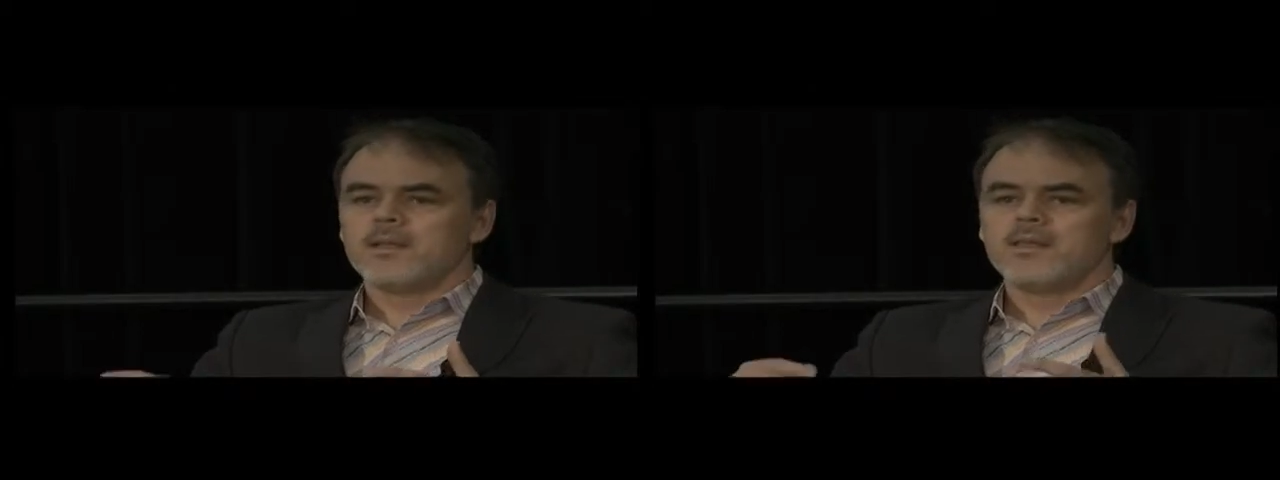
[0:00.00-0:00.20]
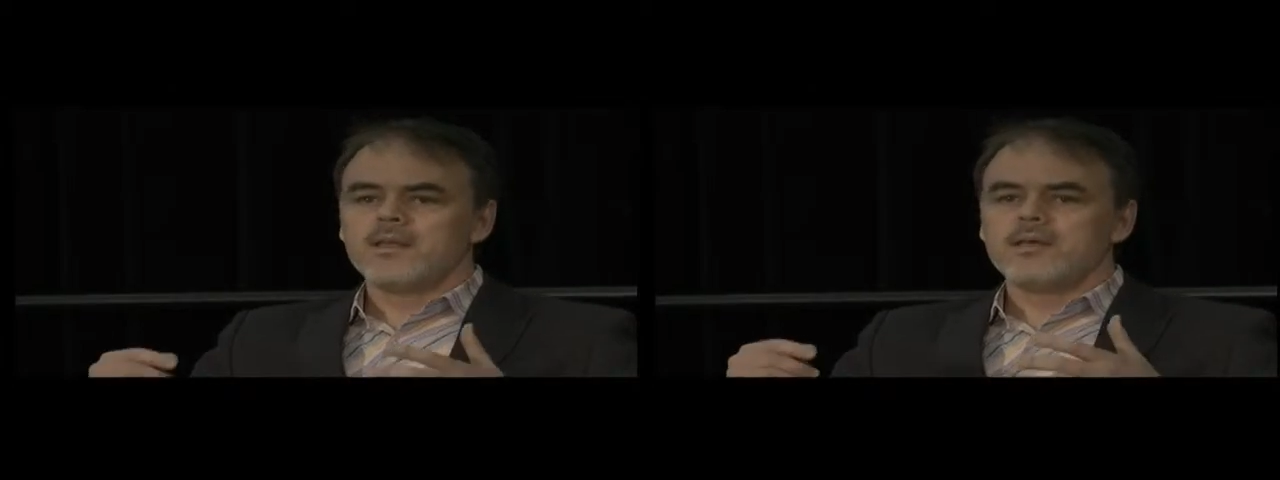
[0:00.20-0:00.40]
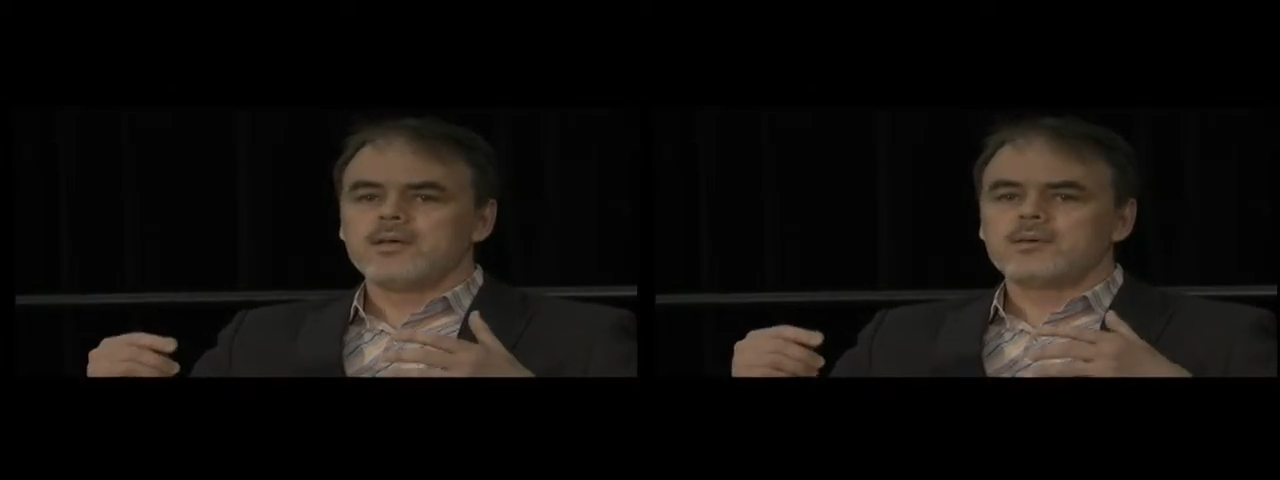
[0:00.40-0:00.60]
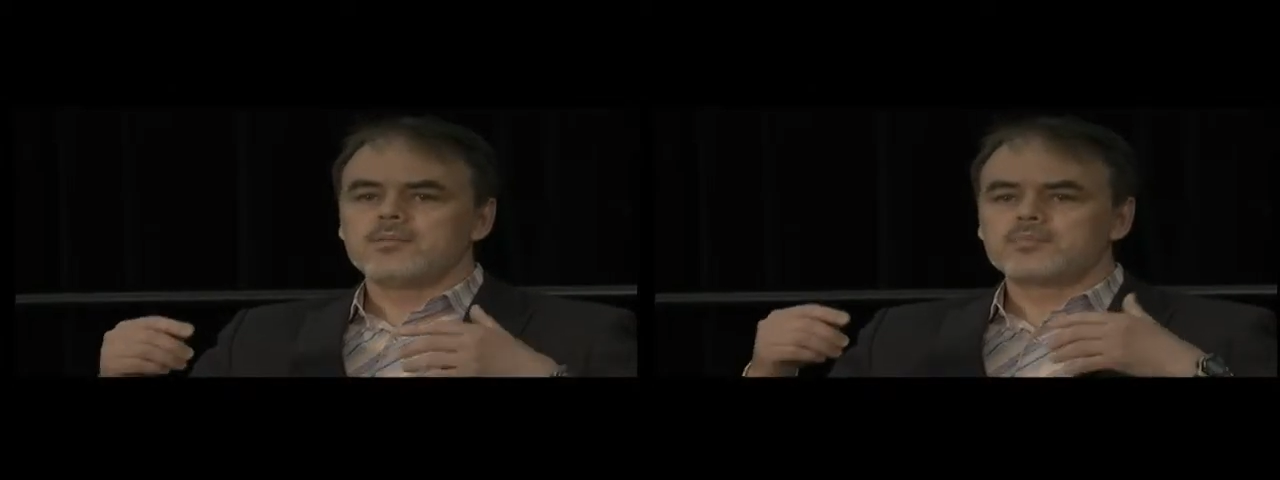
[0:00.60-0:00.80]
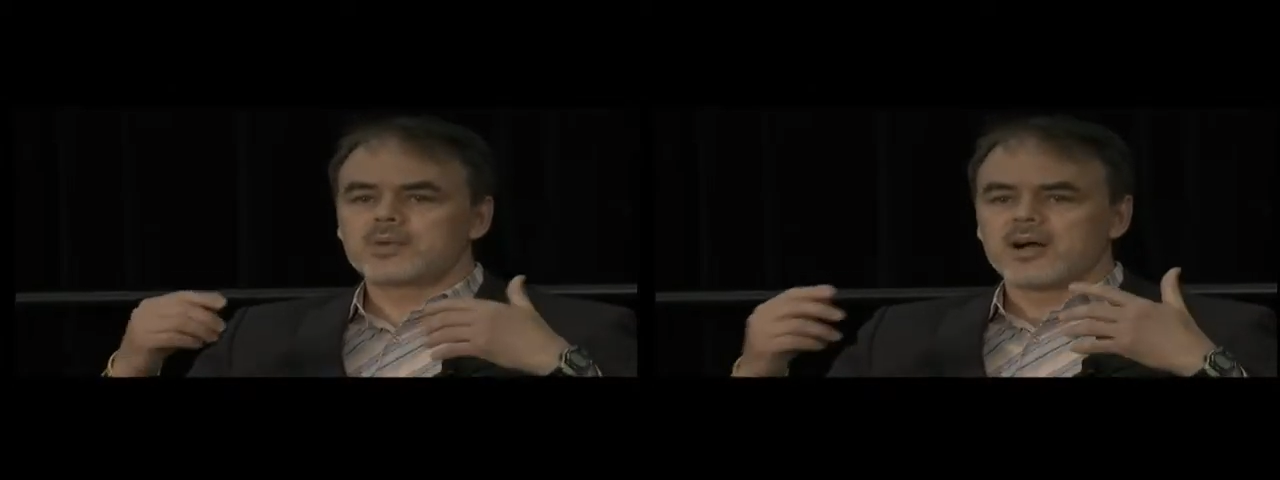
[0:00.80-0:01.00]
The
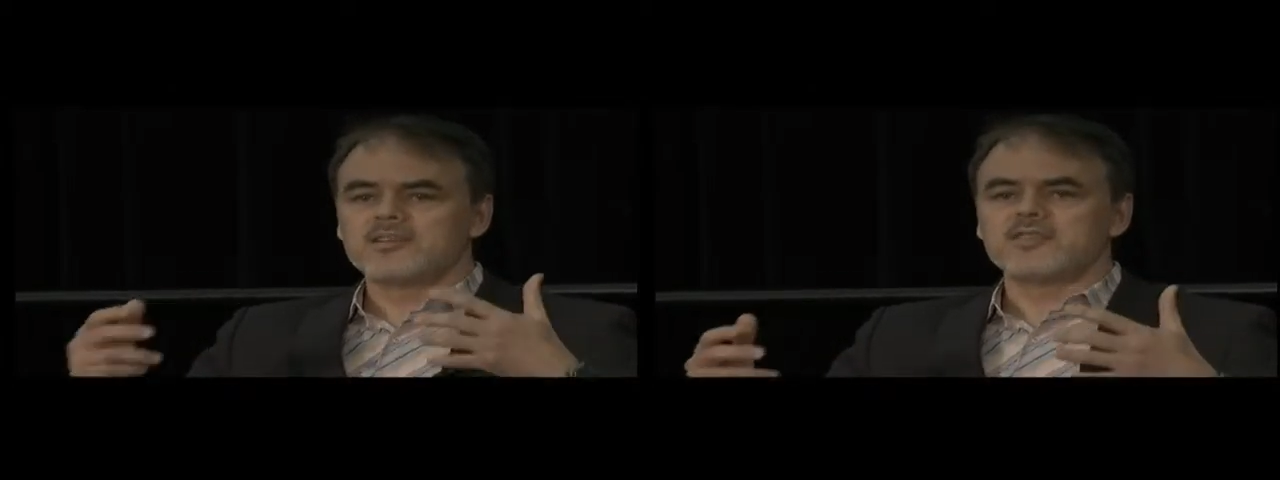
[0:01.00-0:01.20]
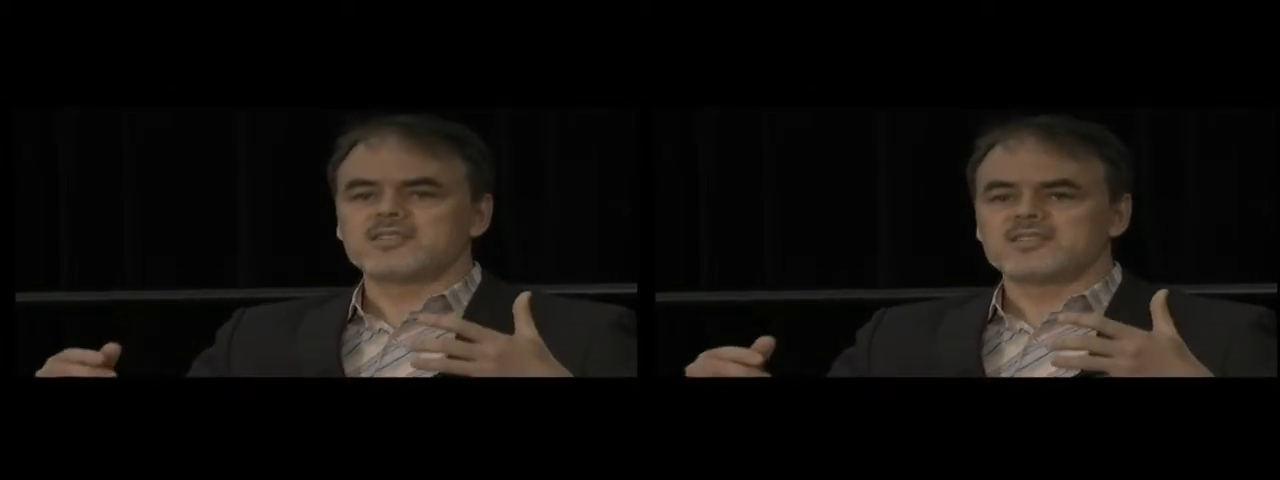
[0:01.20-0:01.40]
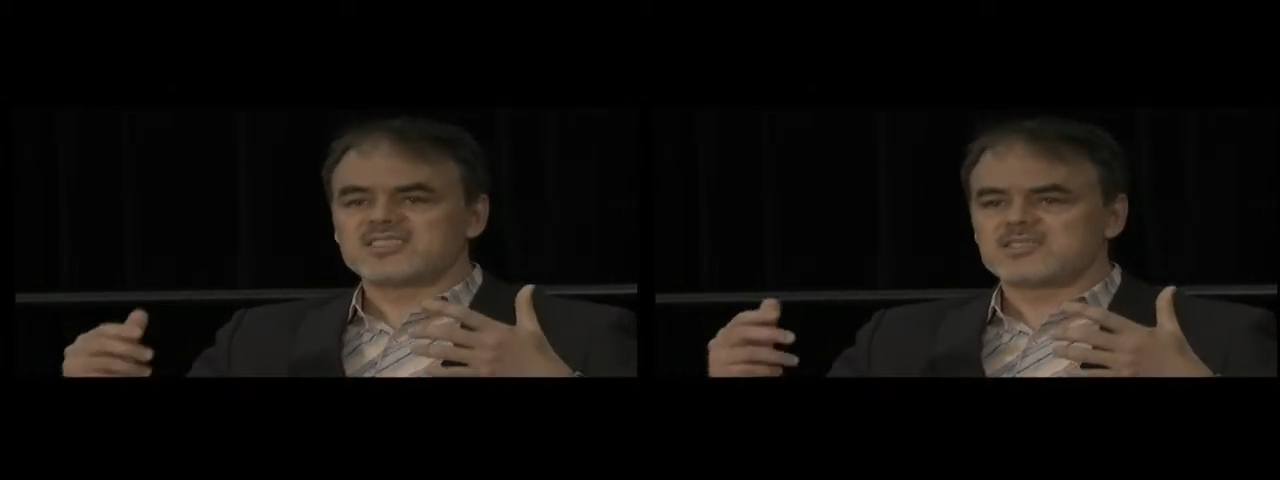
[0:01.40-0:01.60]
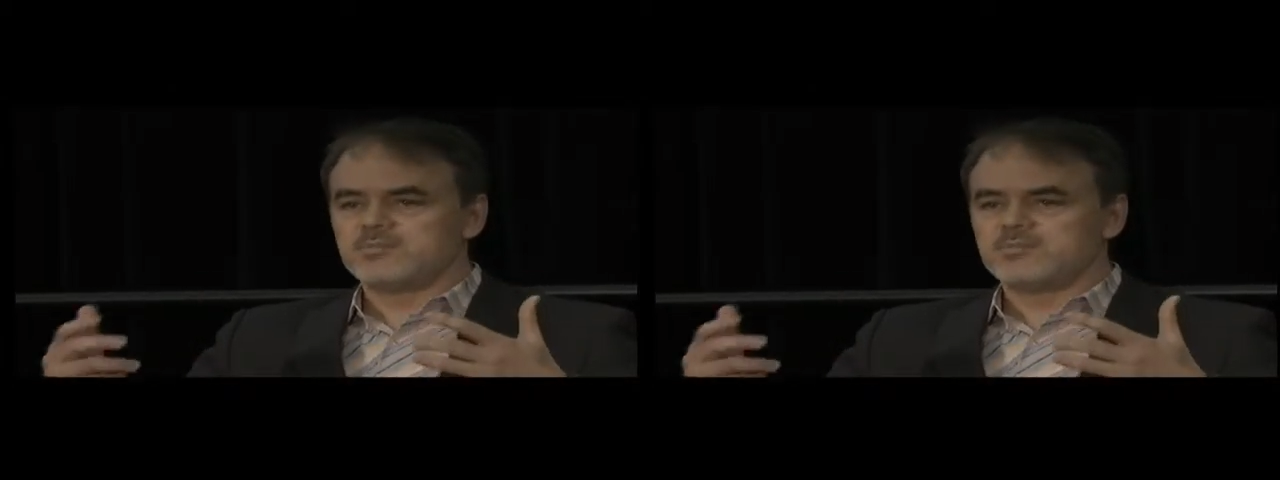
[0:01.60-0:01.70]
private